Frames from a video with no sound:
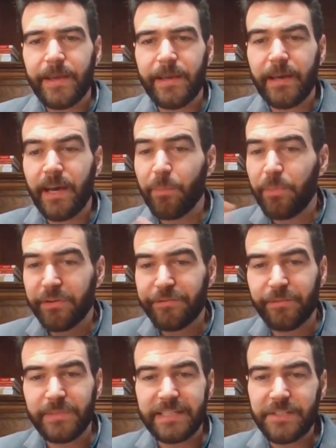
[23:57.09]
Apart
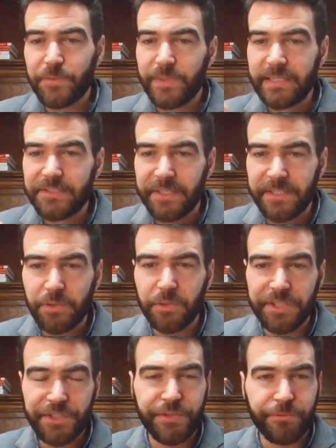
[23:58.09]
from that, we need to
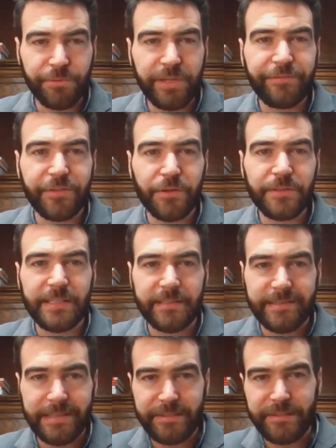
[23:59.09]
encourage reviews
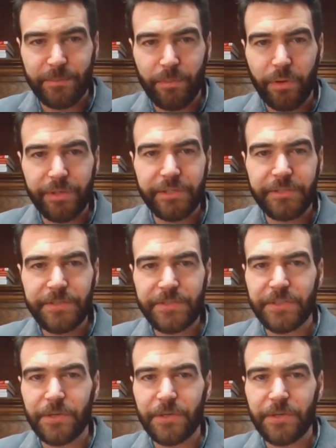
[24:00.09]
and testimonials.